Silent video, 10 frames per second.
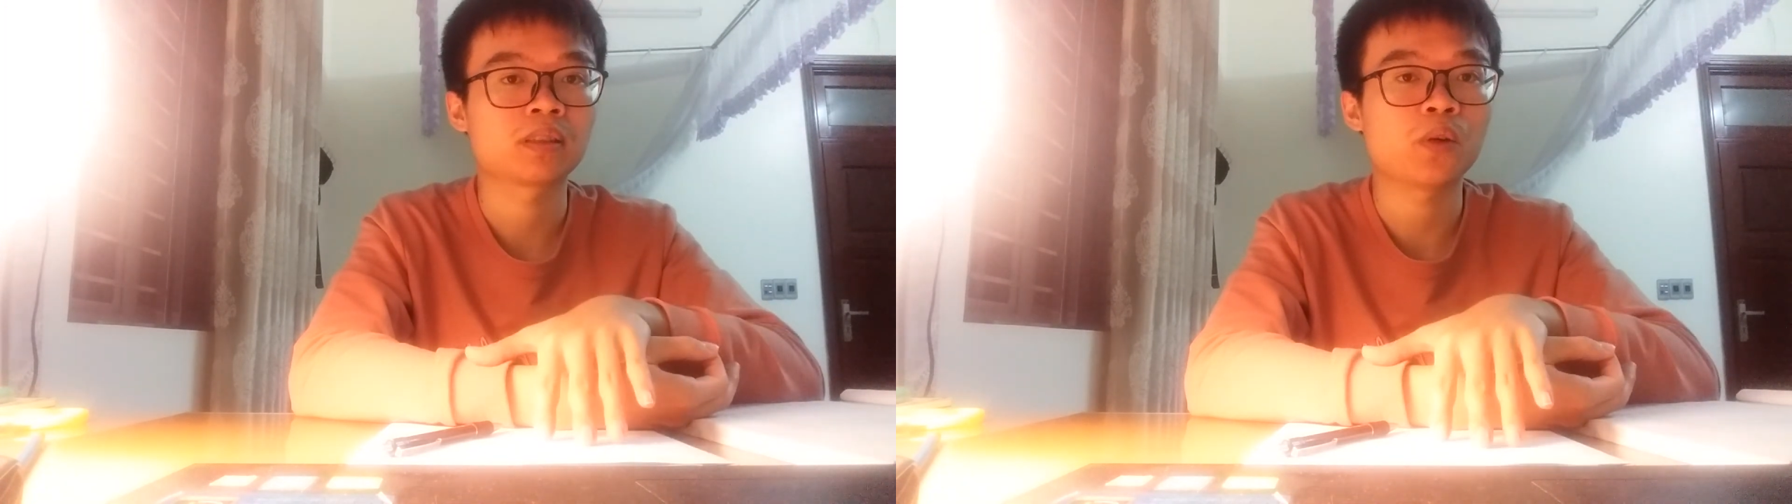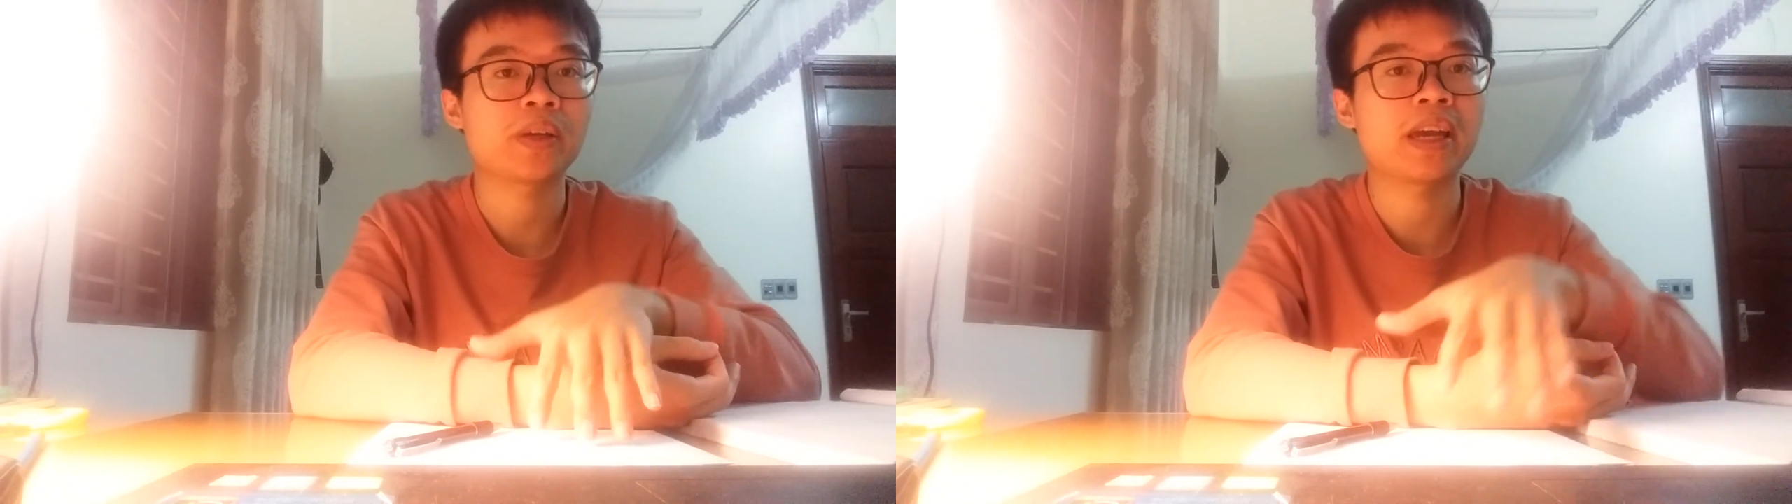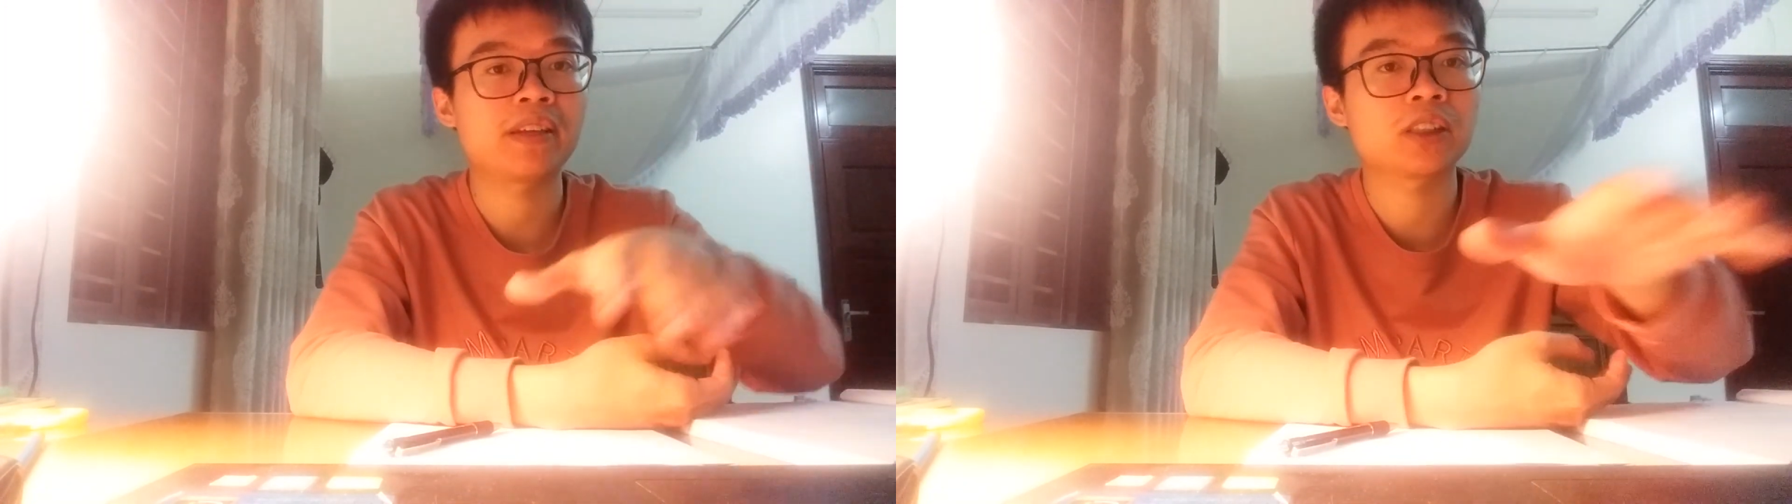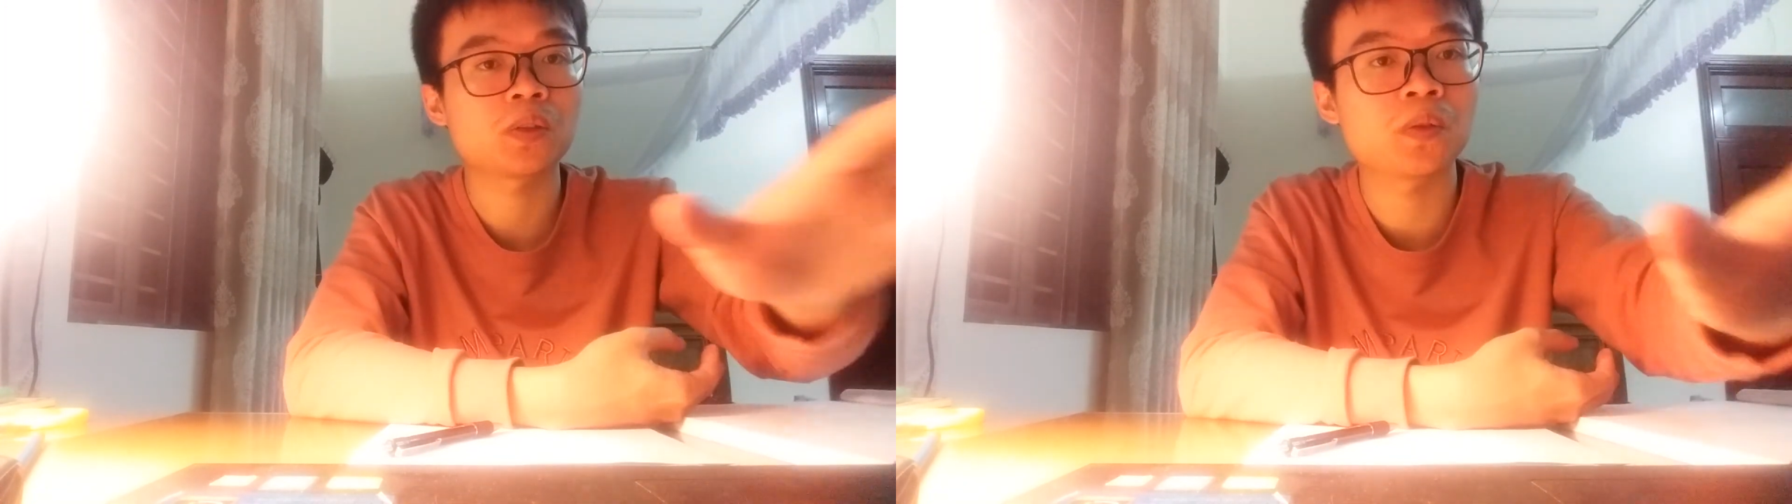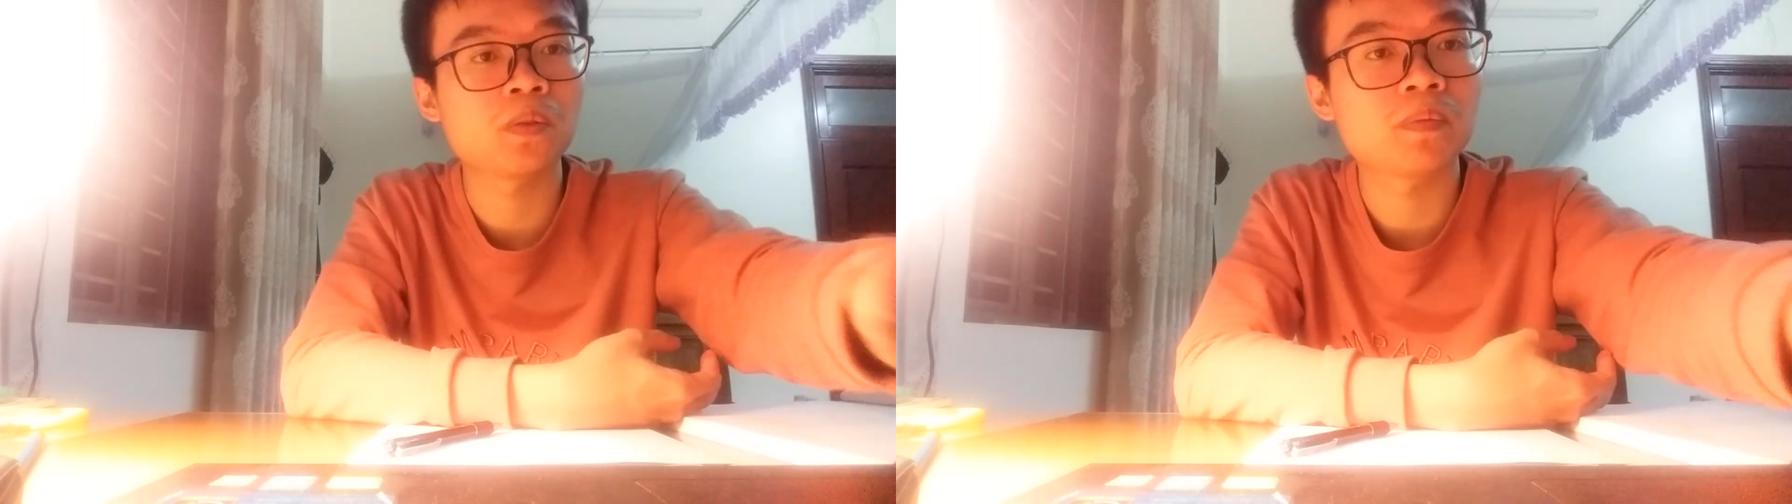Okay, that's
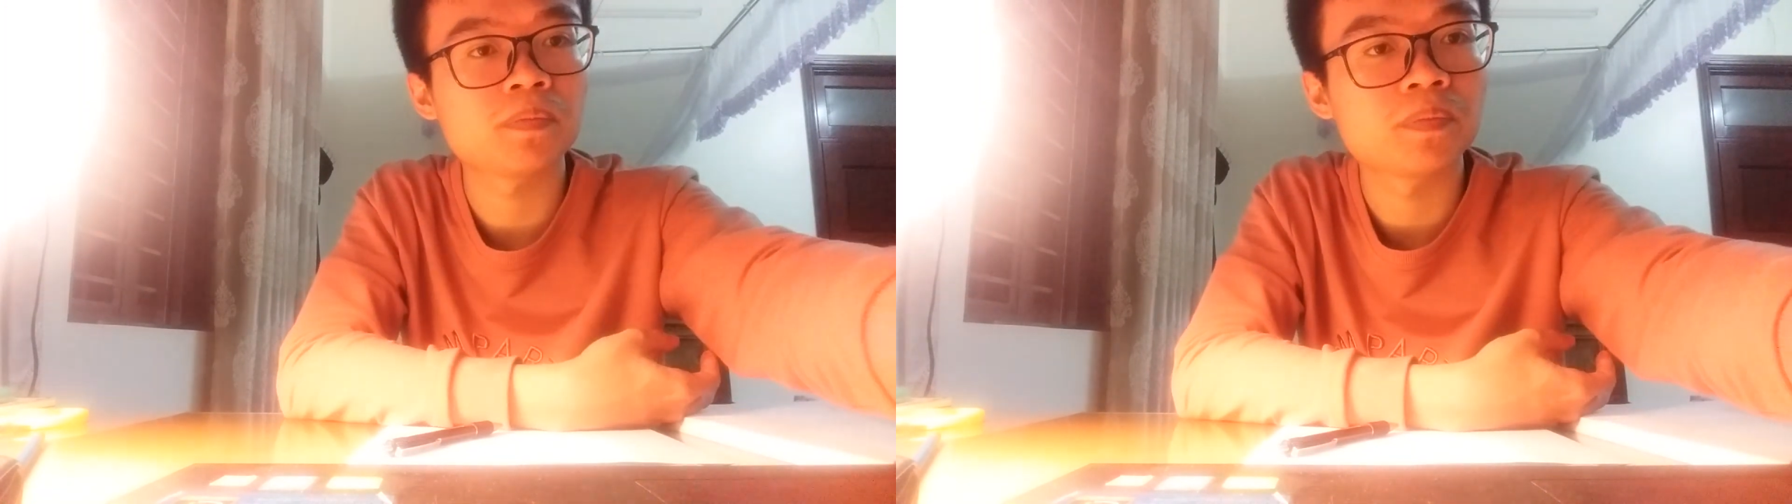all.